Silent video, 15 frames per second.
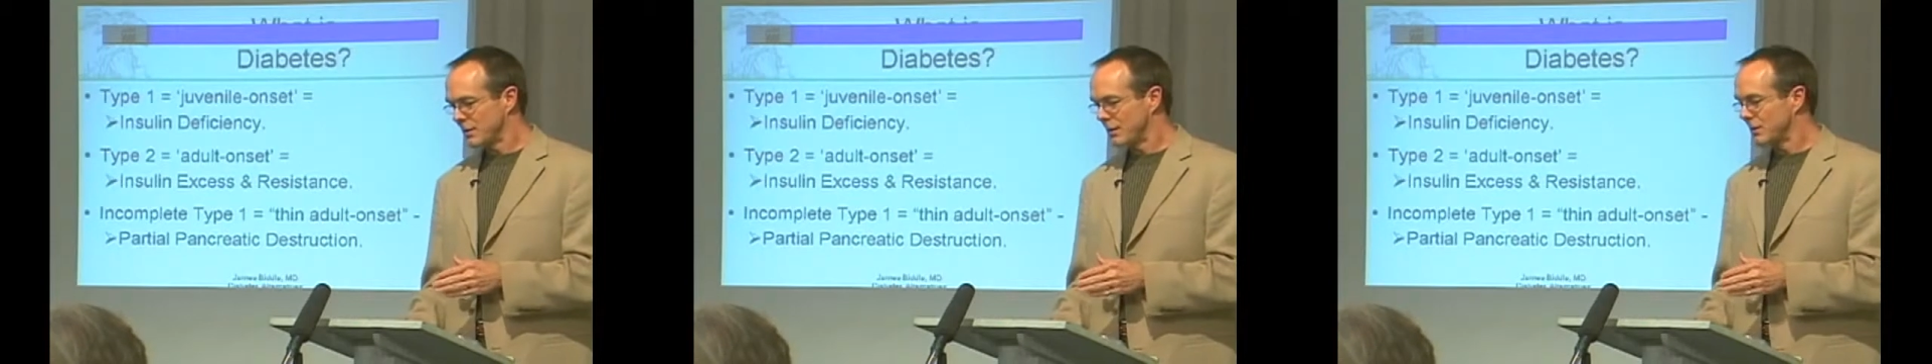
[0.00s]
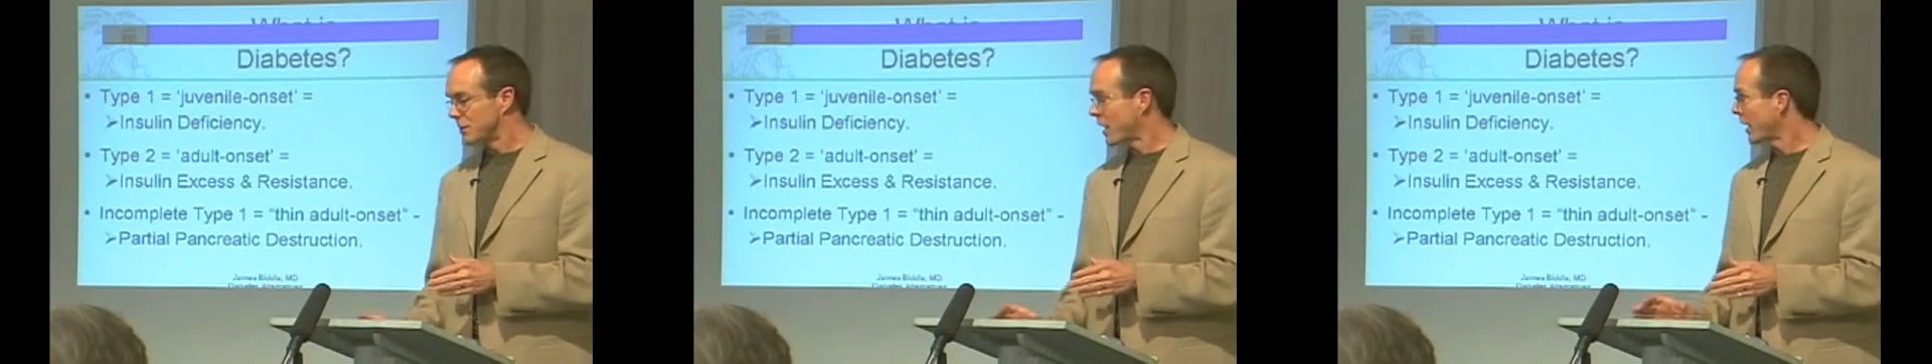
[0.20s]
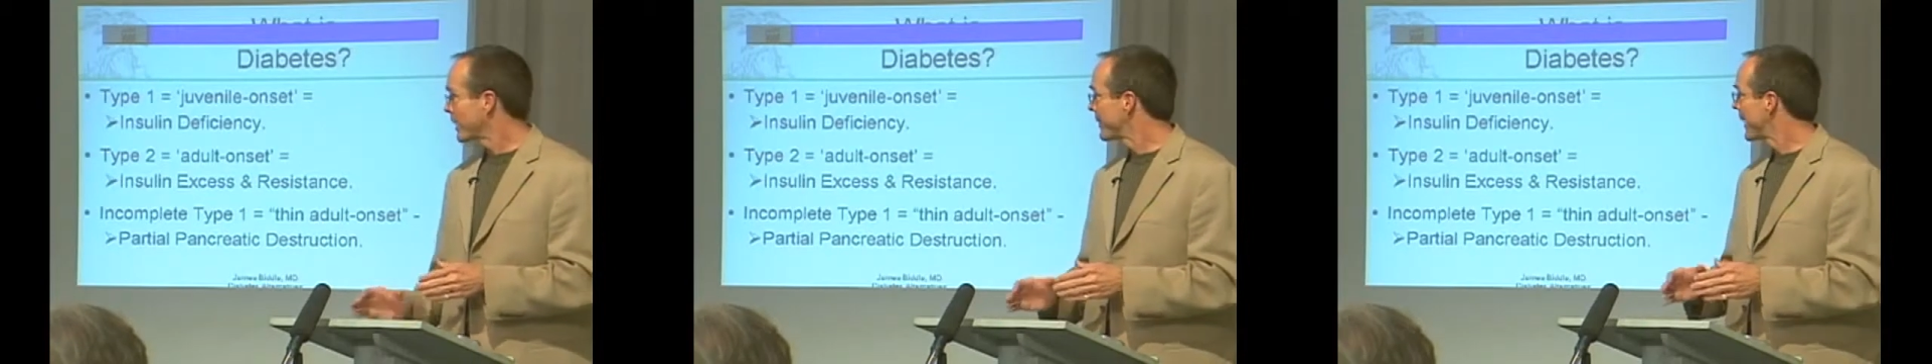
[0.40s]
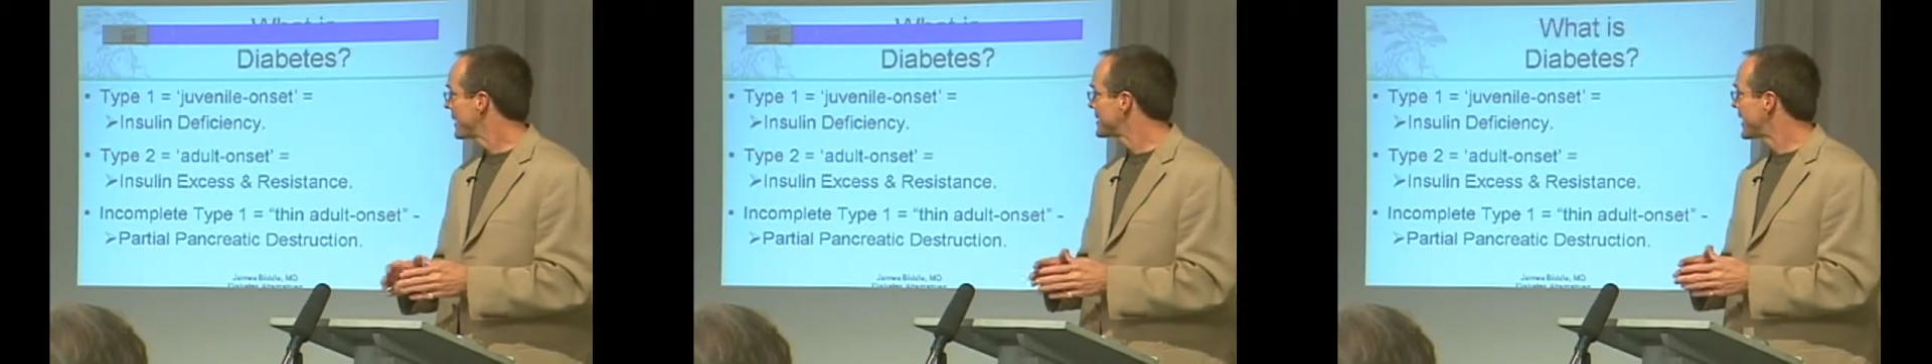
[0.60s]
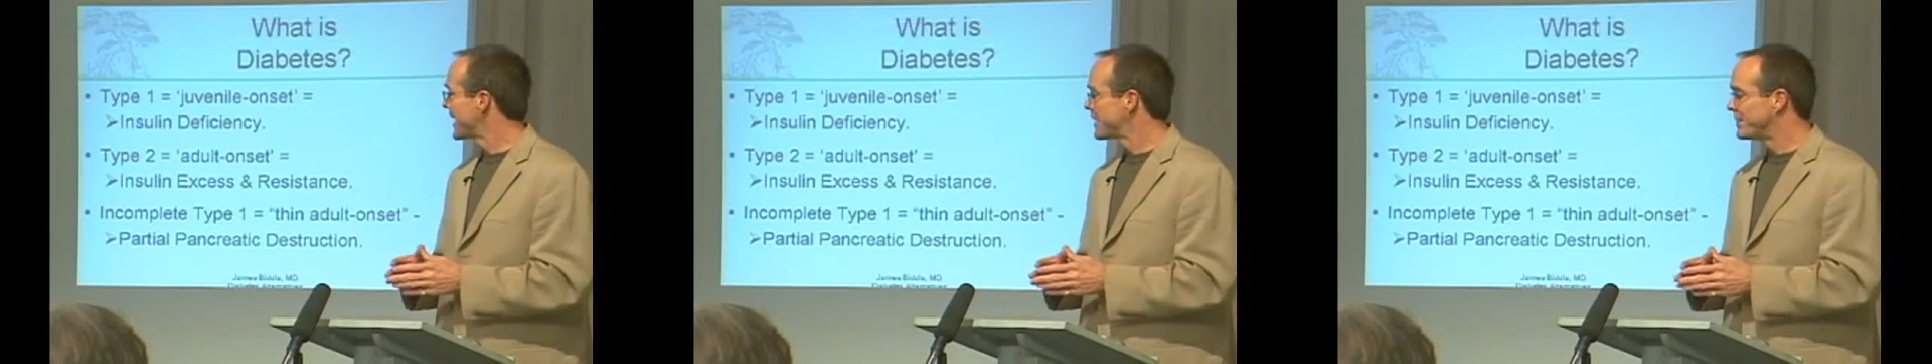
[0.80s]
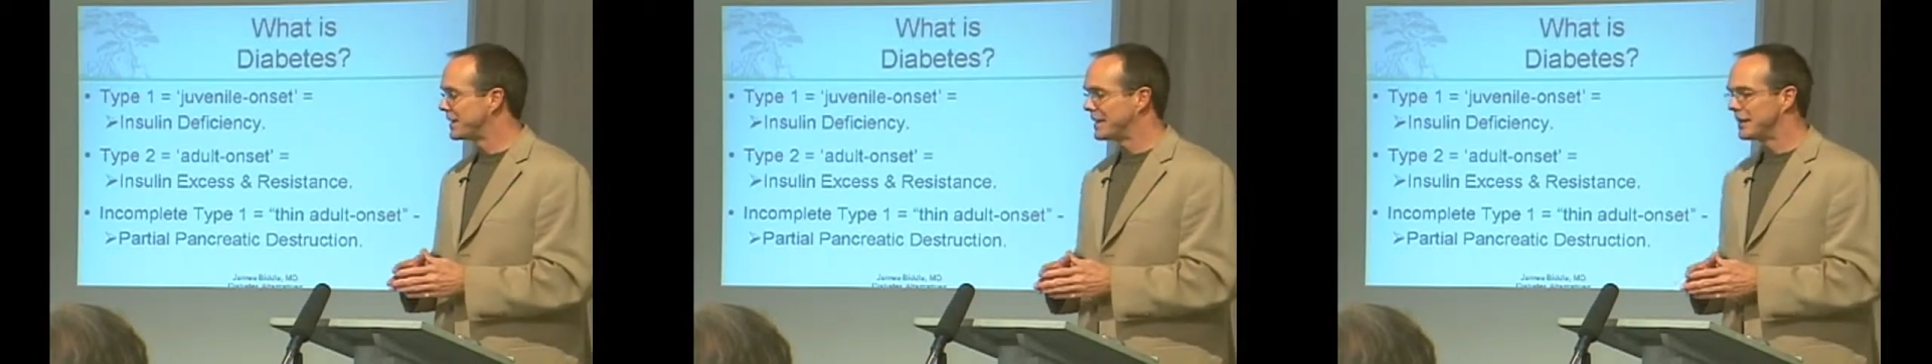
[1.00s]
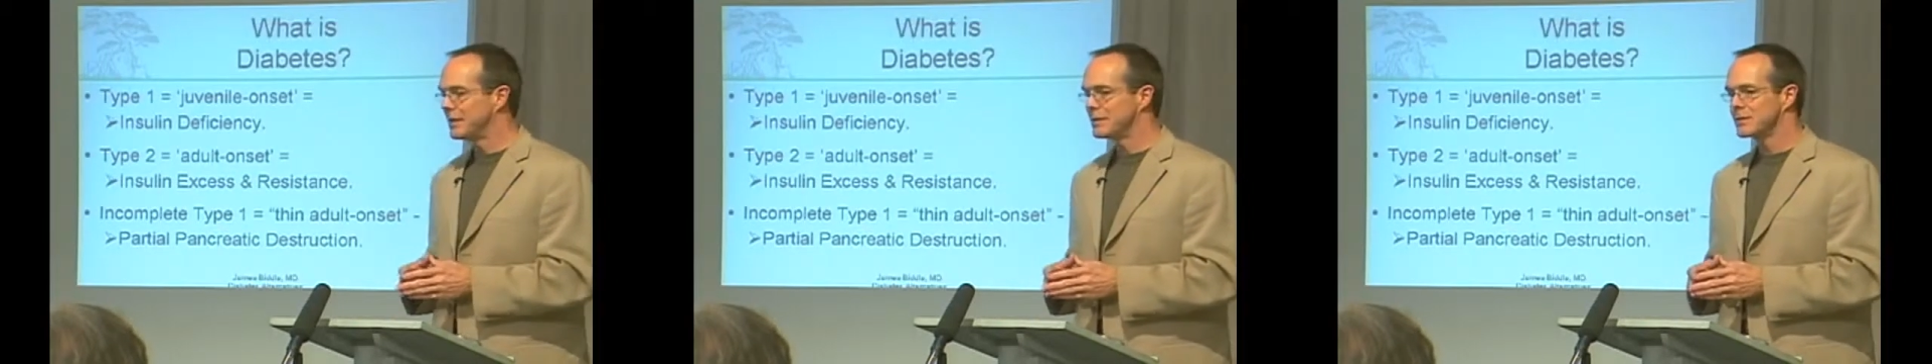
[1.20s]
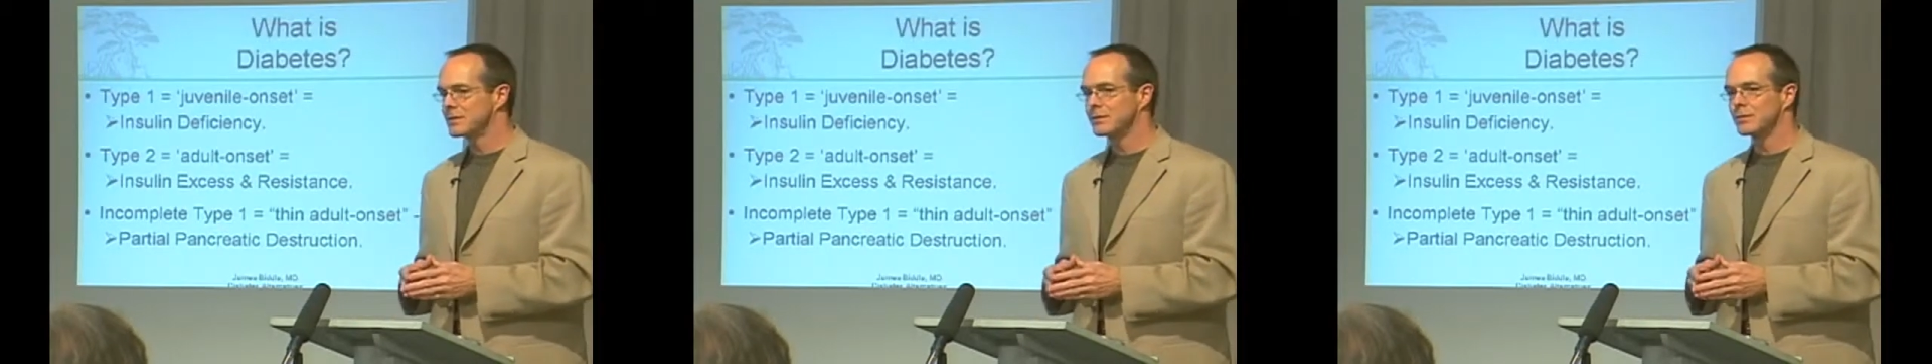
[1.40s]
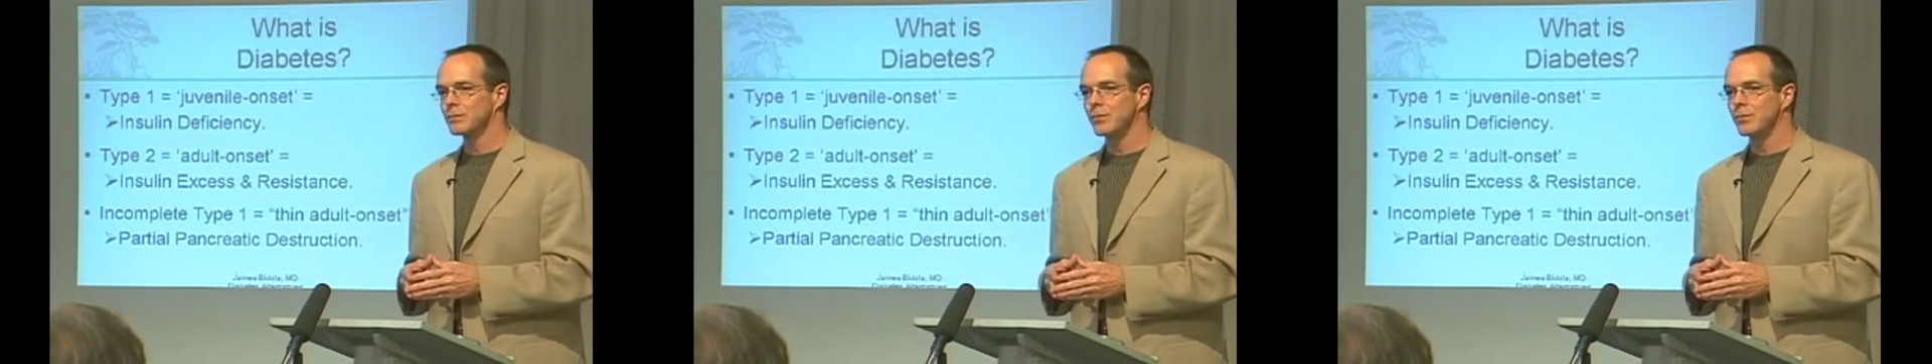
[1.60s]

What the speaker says: In talking about diabetes,